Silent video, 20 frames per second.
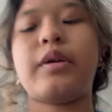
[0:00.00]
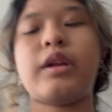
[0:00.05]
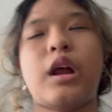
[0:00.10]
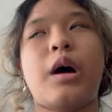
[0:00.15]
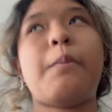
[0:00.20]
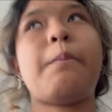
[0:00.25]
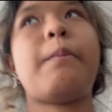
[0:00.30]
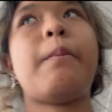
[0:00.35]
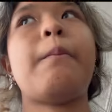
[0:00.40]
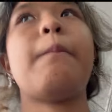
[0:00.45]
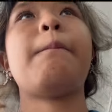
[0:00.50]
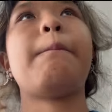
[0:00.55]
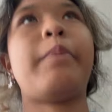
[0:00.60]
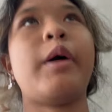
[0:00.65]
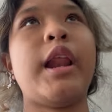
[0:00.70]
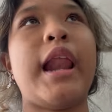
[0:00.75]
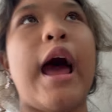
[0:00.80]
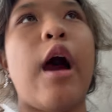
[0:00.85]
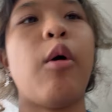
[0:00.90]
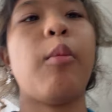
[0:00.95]
pull up,
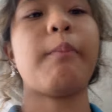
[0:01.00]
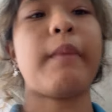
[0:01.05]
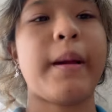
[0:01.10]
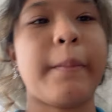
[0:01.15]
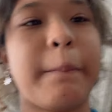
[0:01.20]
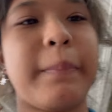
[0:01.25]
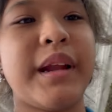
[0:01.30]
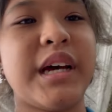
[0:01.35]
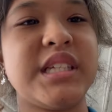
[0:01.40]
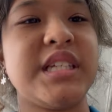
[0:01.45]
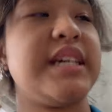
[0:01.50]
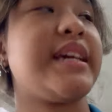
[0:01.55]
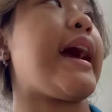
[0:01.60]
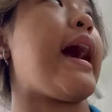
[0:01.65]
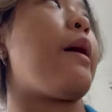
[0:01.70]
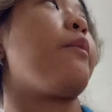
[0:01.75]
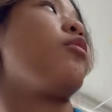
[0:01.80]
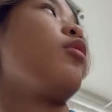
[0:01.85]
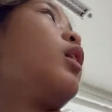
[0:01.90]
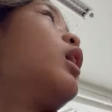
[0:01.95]
pull out my bloody
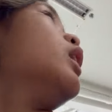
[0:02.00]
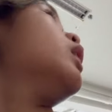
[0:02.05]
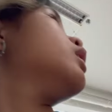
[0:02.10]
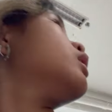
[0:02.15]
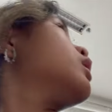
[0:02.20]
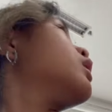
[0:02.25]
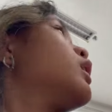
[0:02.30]
camera,